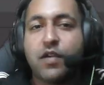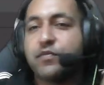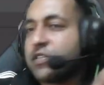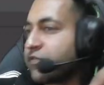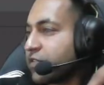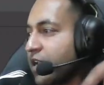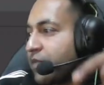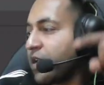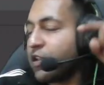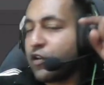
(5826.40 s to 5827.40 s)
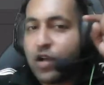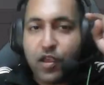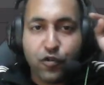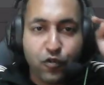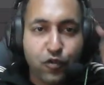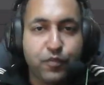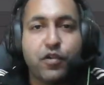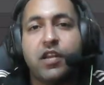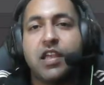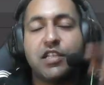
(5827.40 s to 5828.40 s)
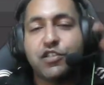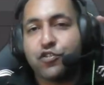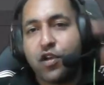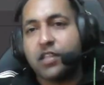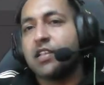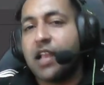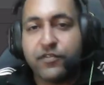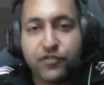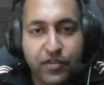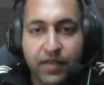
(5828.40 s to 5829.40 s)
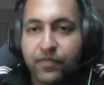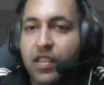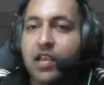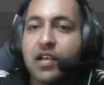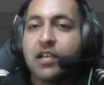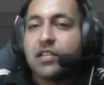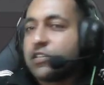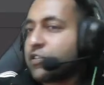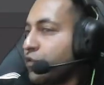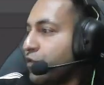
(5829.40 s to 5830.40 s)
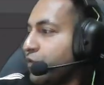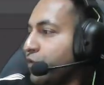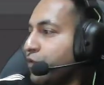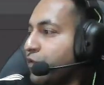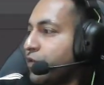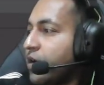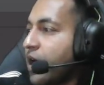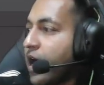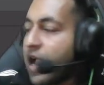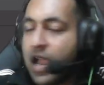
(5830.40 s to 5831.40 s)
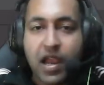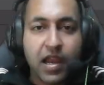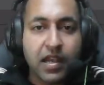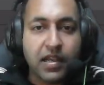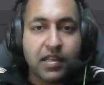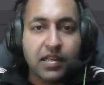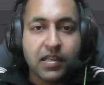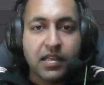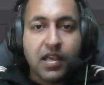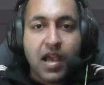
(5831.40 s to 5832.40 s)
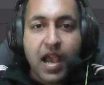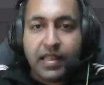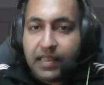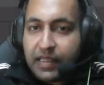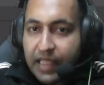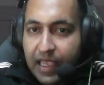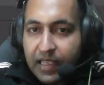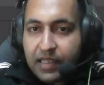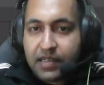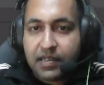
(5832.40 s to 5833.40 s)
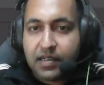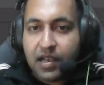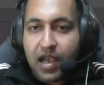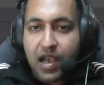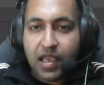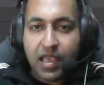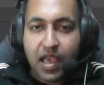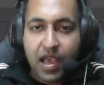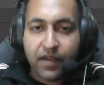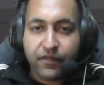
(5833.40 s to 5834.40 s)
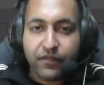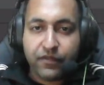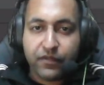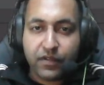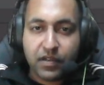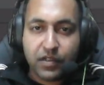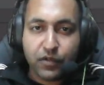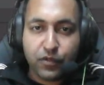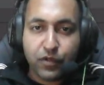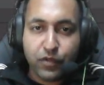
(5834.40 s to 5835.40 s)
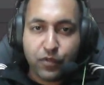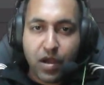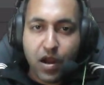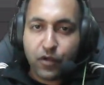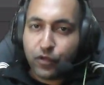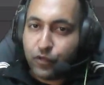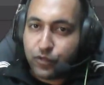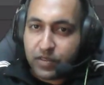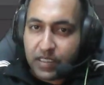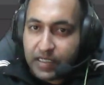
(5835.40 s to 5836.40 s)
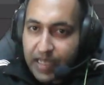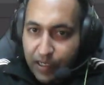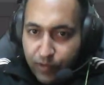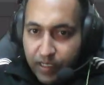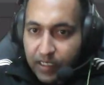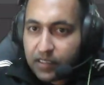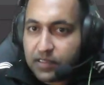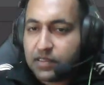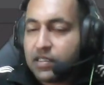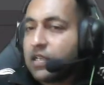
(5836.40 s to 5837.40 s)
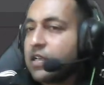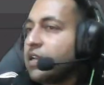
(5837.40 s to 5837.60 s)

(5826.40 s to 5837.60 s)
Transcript: you have subscribed, and I hope you're enjoying the live stream. So, and I think I have told you how to use the decorators.